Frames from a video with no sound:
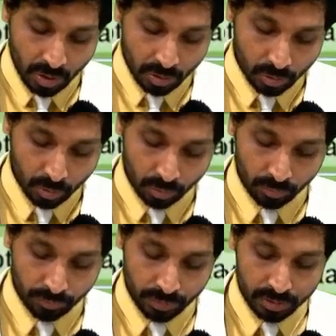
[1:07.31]
So,
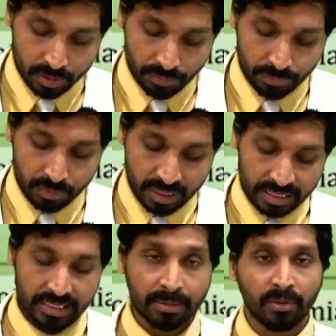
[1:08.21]
first if you see the
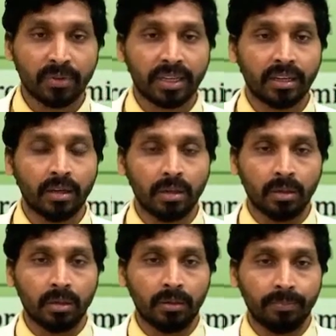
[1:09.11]
stem of
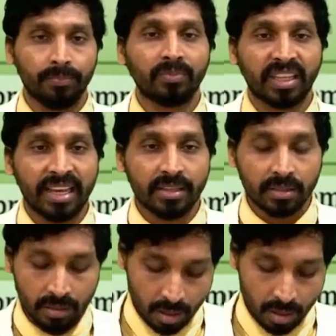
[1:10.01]
the case,